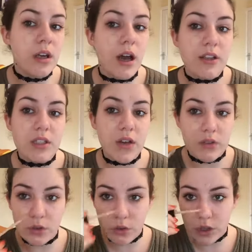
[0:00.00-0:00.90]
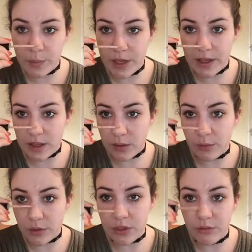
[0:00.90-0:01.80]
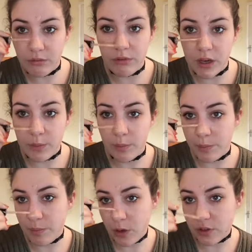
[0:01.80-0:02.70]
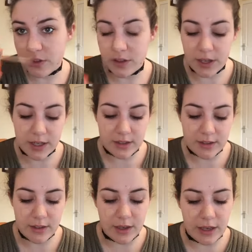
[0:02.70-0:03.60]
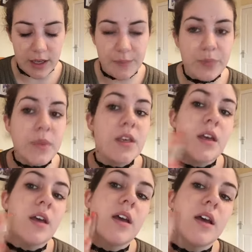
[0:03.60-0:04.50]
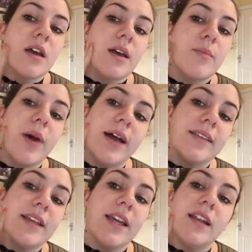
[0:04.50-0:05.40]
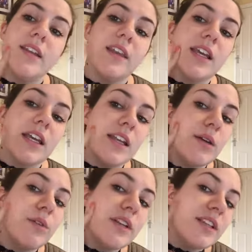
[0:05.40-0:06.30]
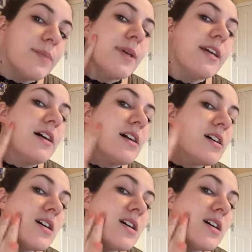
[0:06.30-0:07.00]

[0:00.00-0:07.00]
I just covered all the bits with the red blotches that I could see and pat it in, thinking it would disappear.